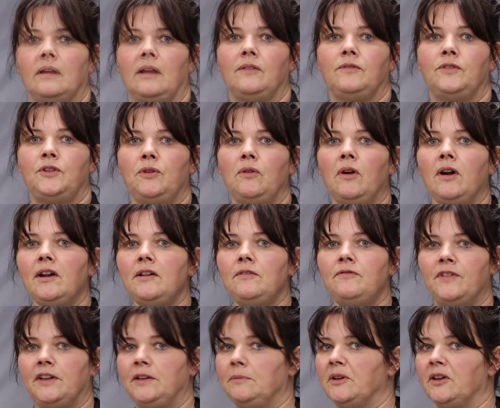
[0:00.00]
If you are a
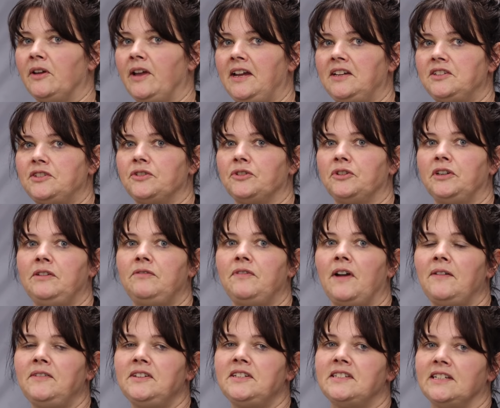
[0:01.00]
female aged
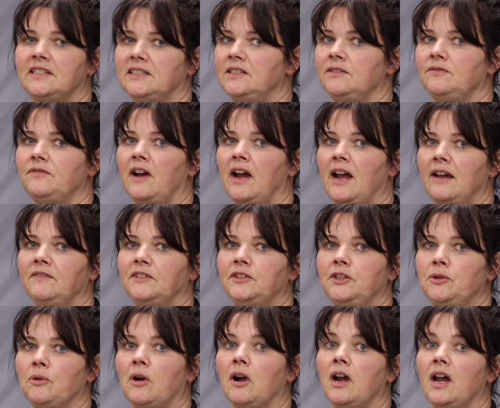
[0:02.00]
35 to 65
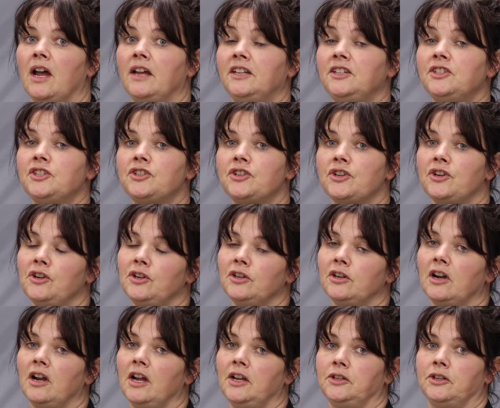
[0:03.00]
and you are
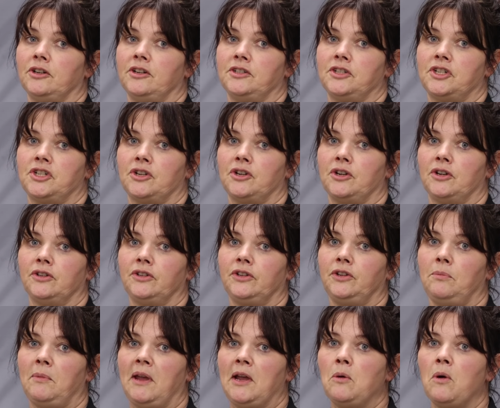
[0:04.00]
uninsured or underinsured,
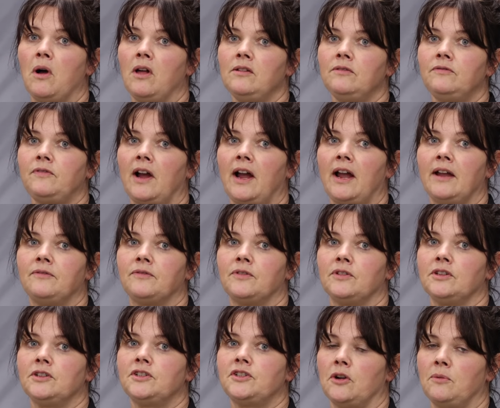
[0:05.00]
you may qualify
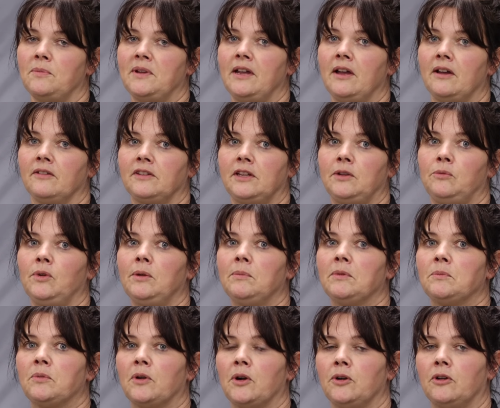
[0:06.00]
for the Show Me Healthy
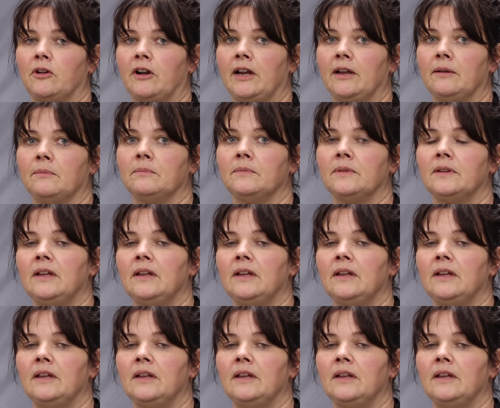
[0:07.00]
Women program.